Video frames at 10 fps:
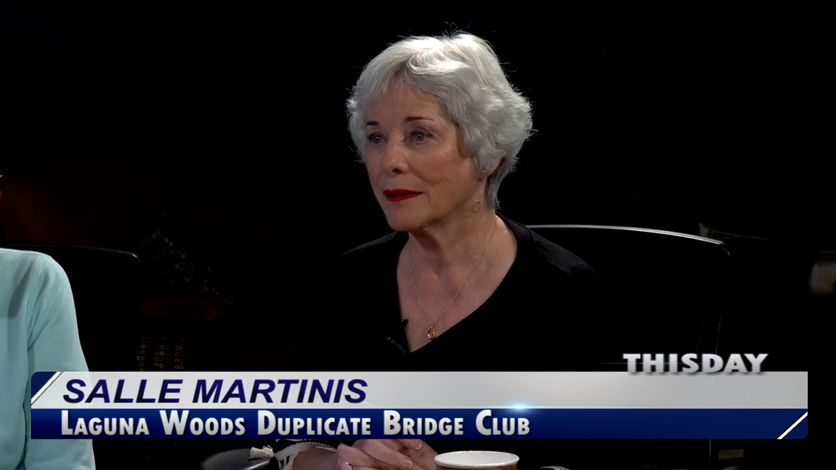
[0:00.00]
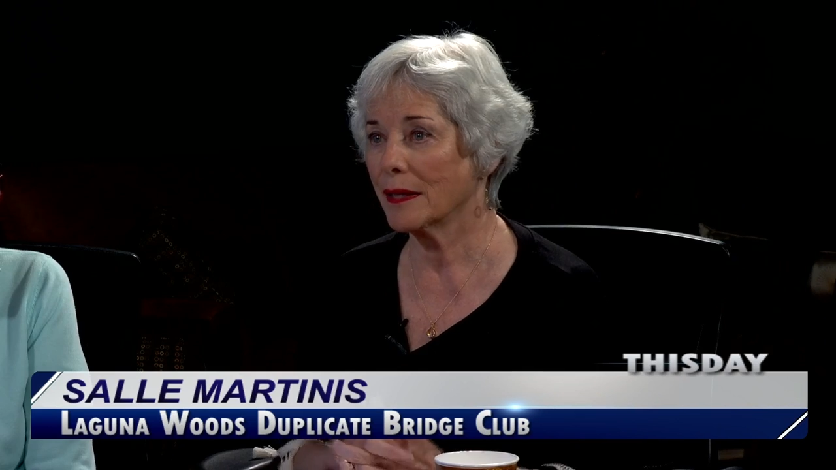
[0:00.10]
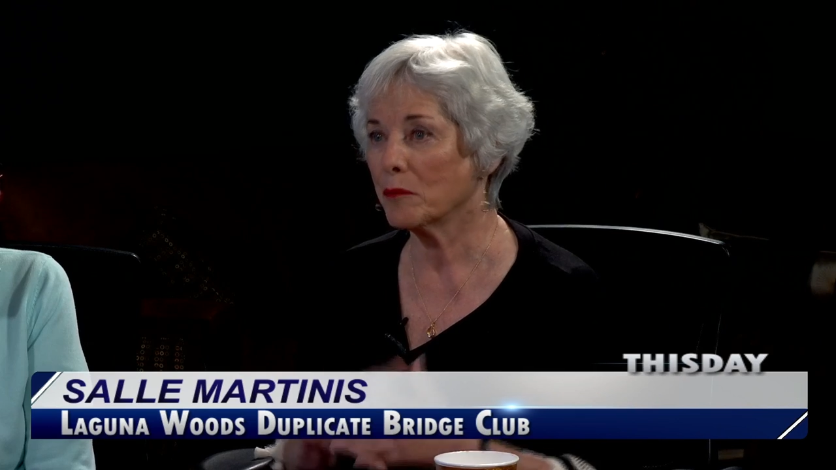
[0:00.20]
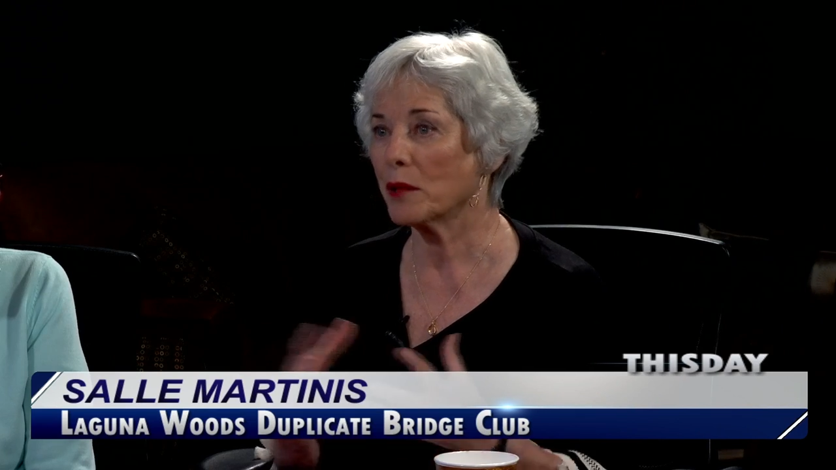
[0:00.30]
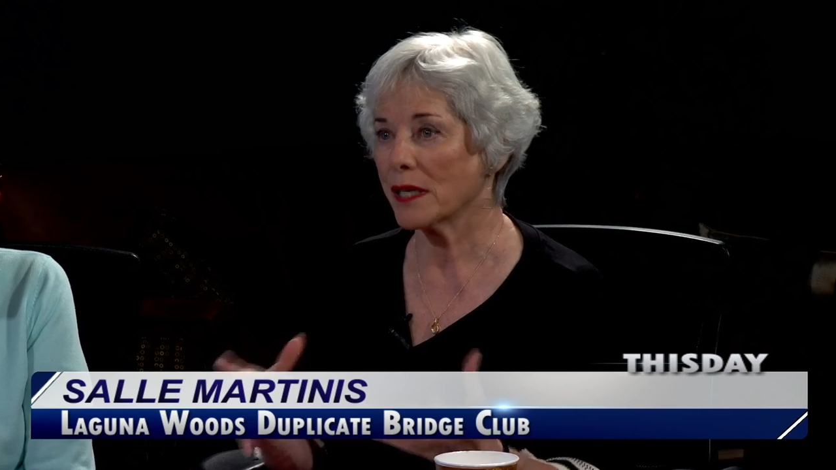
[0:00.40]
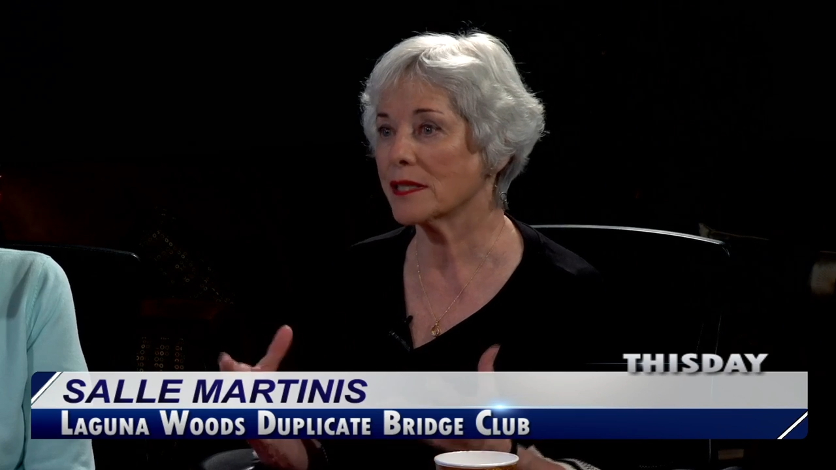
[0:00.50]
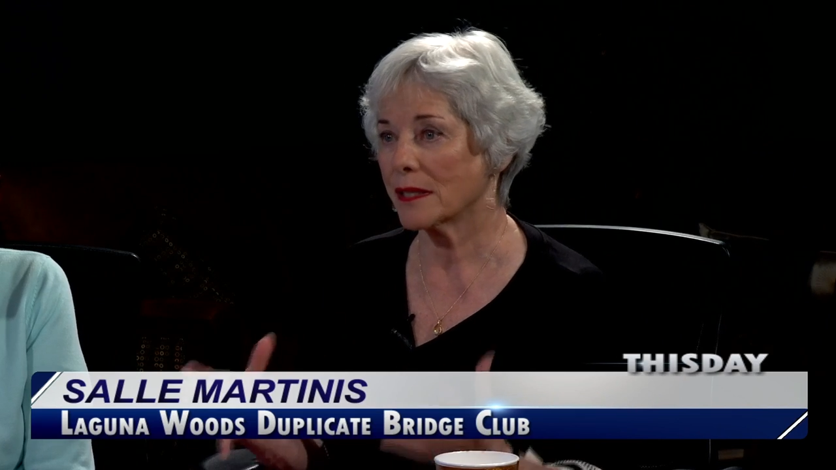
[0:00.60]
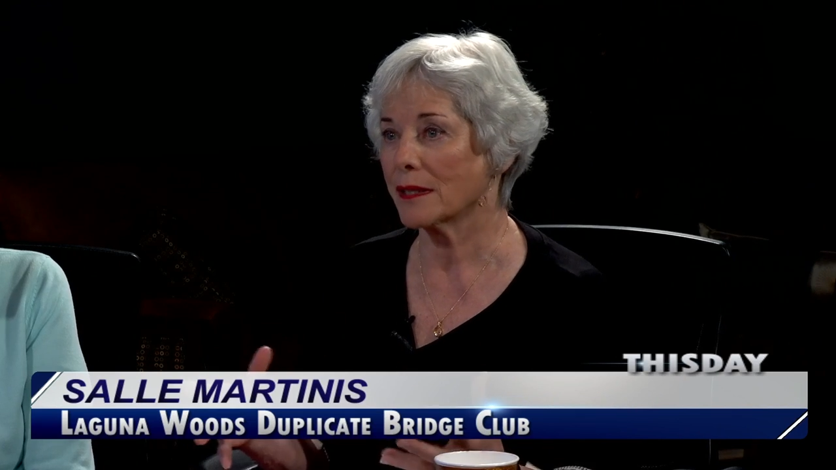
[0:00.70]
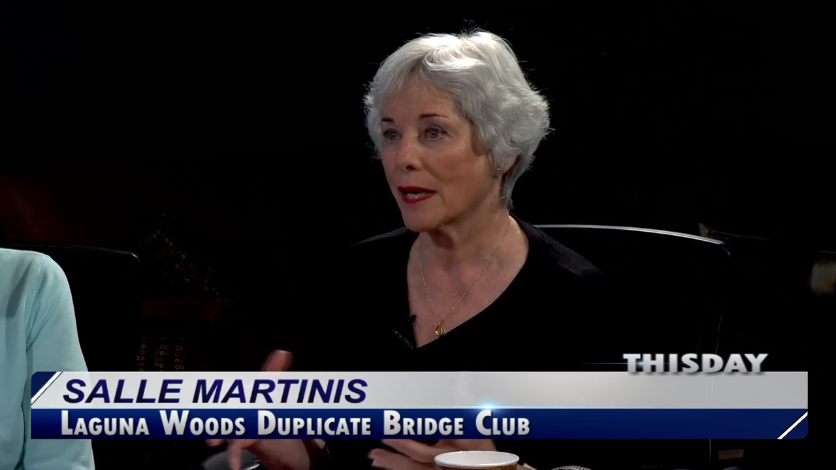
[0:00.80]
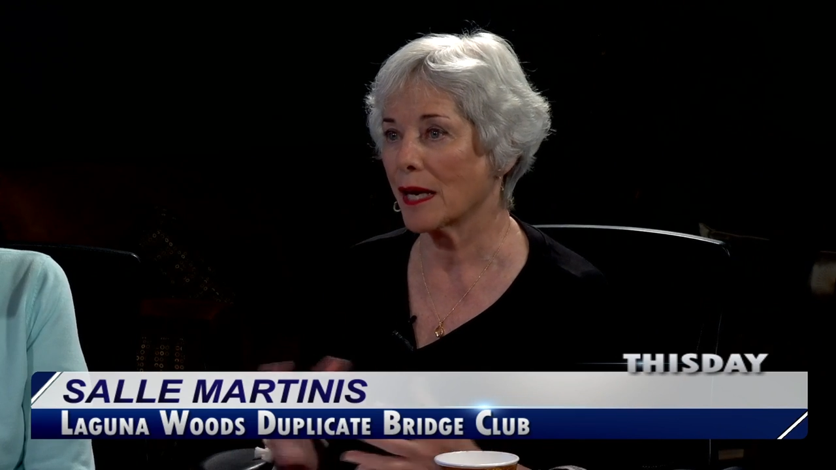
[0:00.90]
then plays in
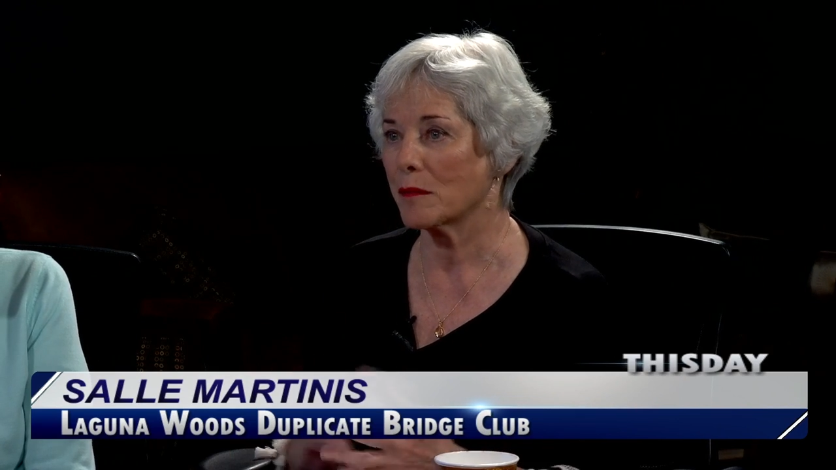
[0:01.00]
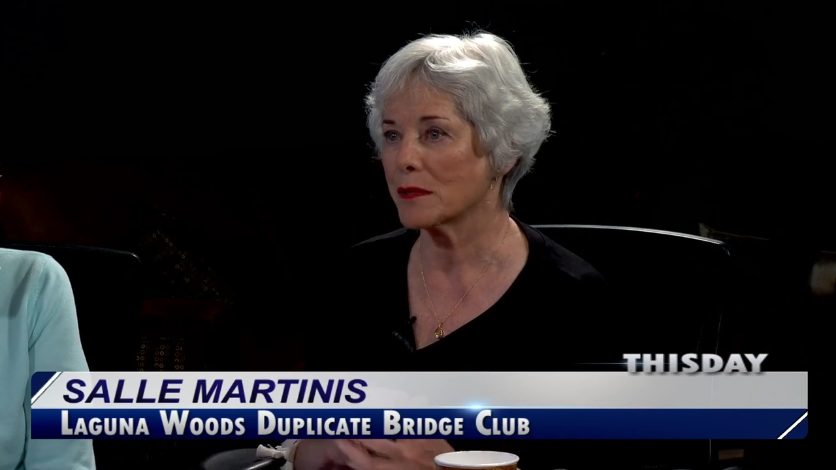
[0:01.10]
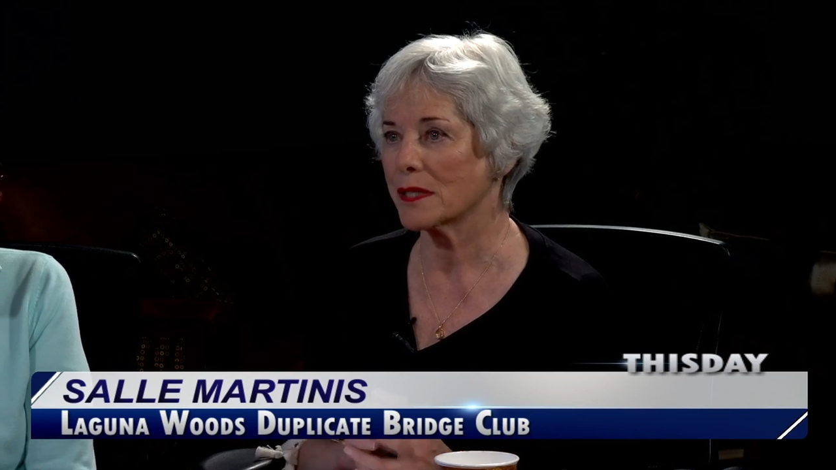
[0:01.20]
the games.